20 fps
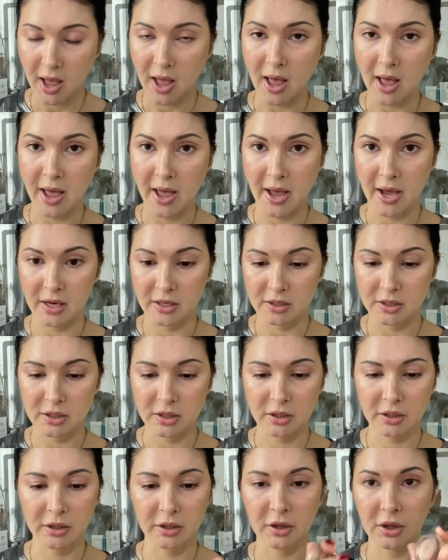And
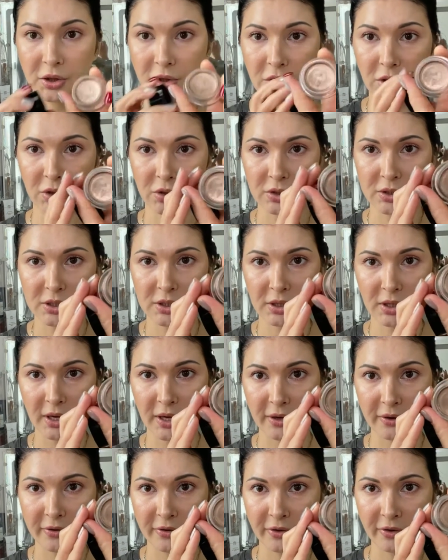it looks
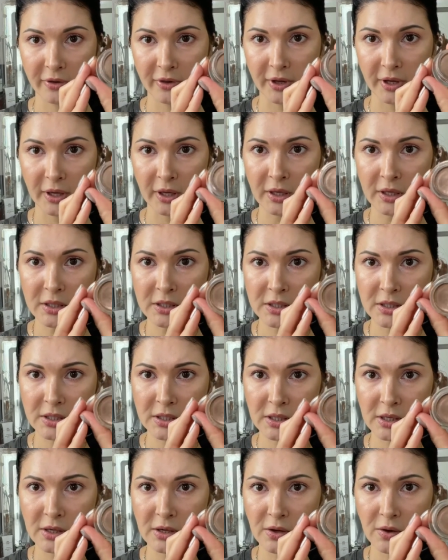like this.